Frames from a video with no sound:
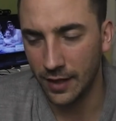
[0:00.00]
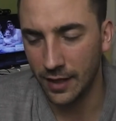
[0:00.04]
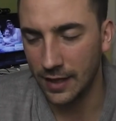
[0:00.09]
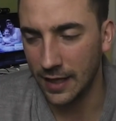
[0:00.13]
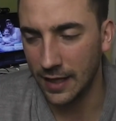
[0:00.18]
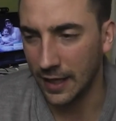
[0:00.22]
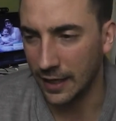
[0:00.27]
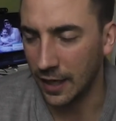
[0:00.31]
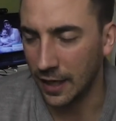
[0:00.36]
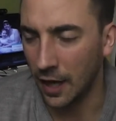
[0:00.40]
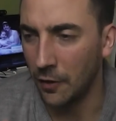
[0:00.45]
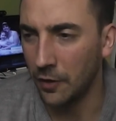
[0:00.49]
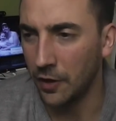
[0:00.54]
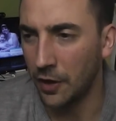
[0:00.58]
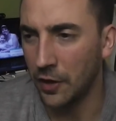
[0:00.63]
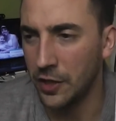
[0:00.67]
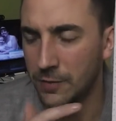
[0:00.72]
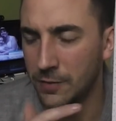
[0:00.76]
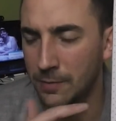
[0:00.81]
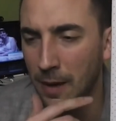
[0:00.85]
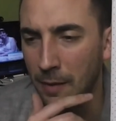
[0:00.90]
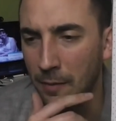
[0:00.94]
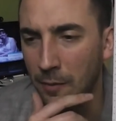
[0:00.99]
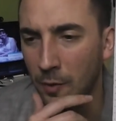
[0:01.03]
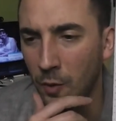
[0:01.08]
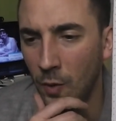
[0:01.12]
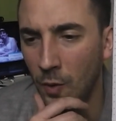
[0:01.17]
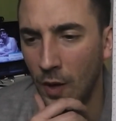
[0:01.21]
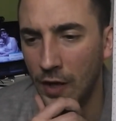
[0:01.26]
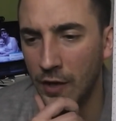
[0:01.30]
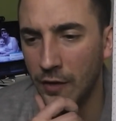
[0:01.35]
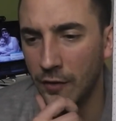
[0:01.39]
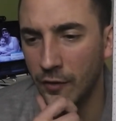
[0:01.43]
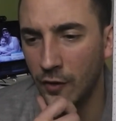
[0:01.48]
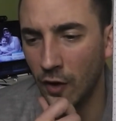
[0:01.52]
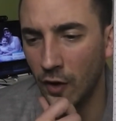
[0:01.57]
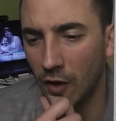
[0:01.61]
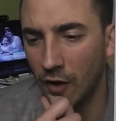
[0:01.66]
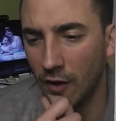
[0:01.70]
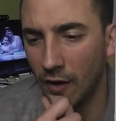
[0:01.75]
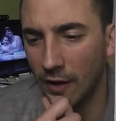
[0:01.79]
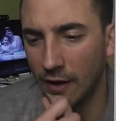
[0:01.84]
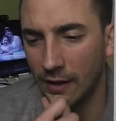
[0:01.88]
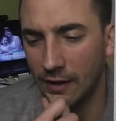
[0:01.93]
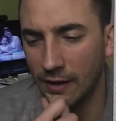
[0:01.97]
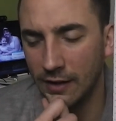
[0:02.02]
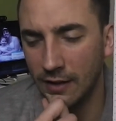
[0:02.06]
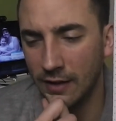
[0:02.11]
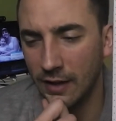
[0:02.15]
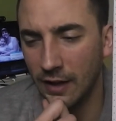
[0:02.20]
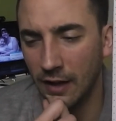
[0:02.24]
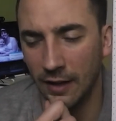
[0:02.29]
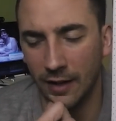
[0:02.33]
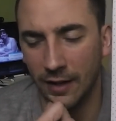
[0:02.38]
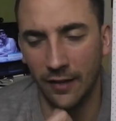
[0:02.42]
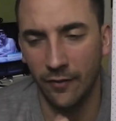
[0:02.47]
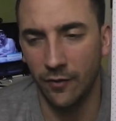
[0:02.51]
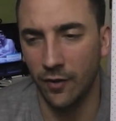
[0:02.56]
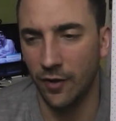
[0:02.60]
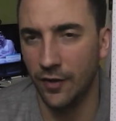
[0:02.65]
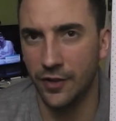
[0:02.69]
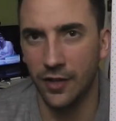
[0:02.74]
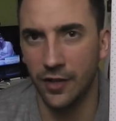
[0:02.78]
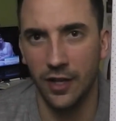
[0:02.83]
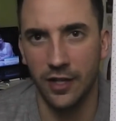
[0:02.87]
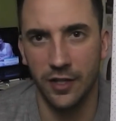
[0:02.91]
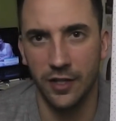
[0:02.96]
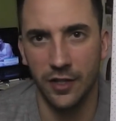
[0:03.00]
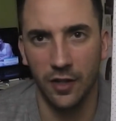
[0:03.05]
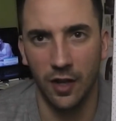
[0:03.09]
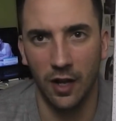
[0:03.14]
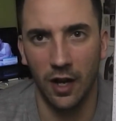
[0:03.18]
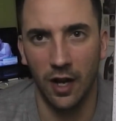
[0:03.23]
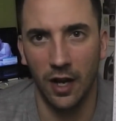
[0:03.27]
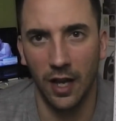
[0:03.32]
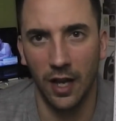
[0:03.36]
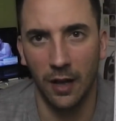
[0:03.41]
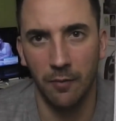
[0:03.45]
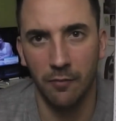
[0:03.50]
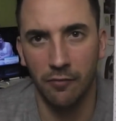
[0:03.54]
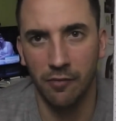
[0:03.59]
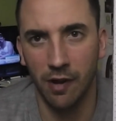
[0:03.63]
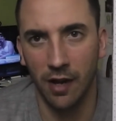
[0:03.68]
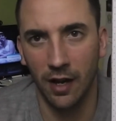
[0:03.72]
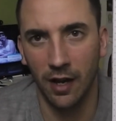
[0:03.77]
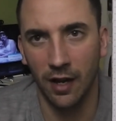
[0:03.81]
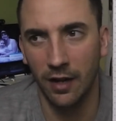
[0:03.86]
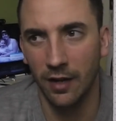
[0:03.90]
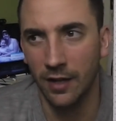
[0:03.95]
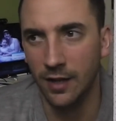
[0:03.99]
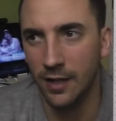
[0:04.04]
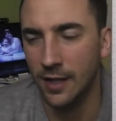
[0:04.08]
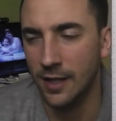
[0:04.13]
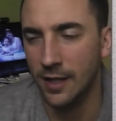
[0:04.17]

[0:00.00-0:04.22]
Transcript: Yeah, Coca-Cola's bubble, and you've got like another one turns into an umbrella.